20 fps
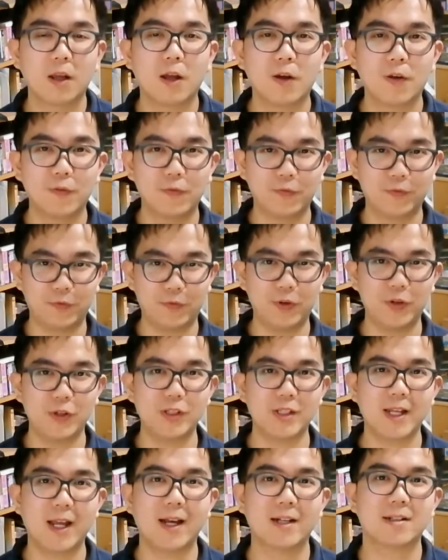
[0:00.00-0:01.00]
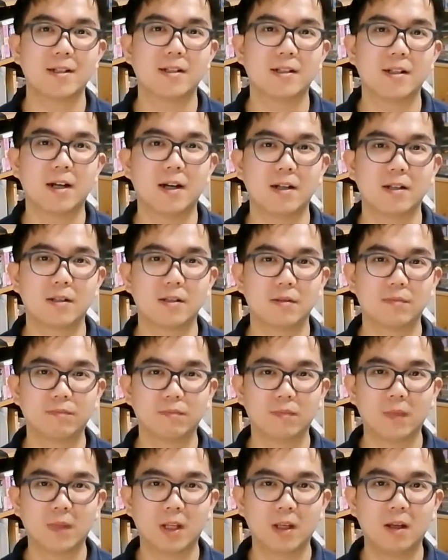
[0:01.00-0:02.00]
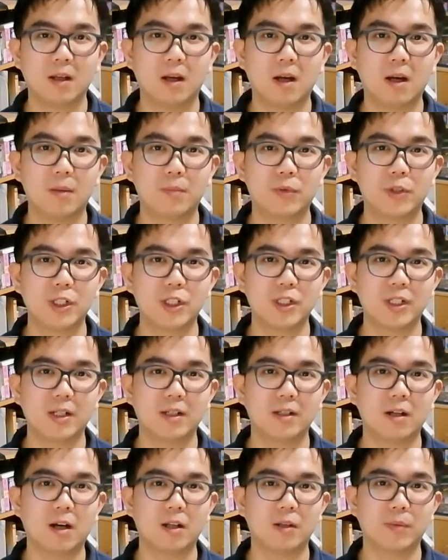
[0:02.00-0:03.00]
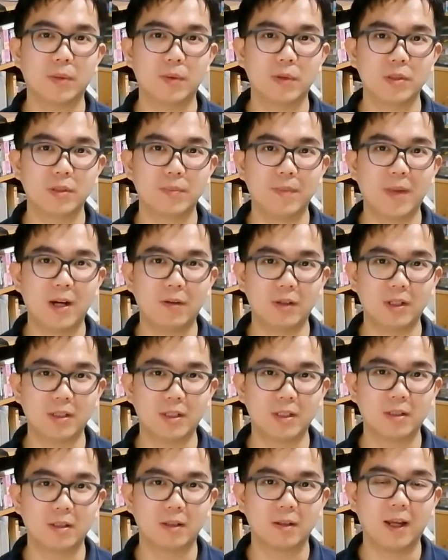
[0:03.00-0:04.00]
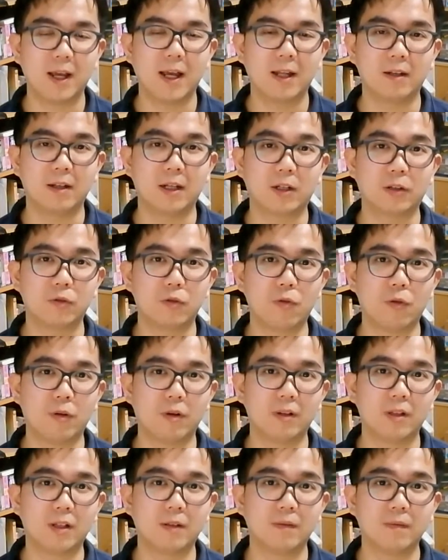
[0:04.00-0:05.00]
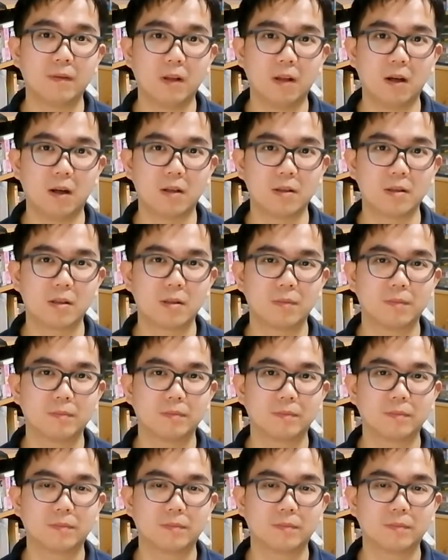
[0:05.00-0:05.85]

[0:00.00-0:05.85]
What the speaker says: First exercise, appreciate other people's merit and ignore their flaws.